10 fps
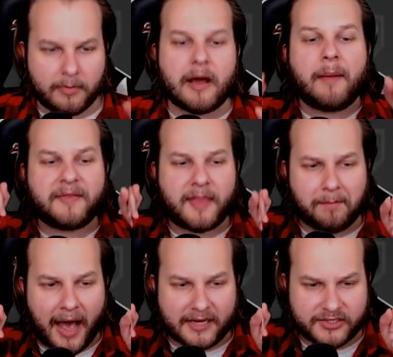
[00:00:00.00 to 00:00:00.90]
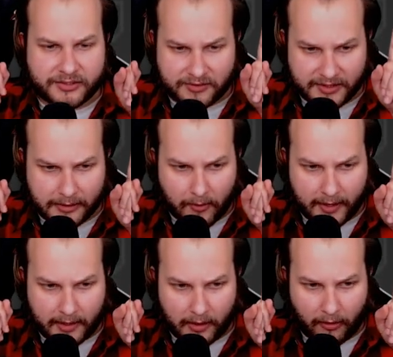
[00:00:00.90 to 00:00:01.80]
But how about the boxes you see
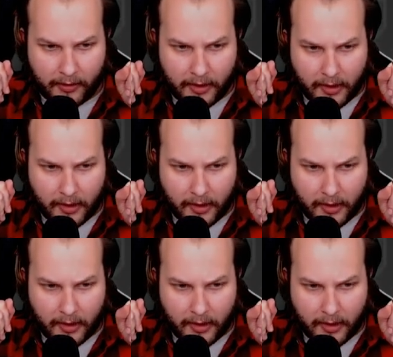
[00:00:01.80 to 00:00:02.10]
right here?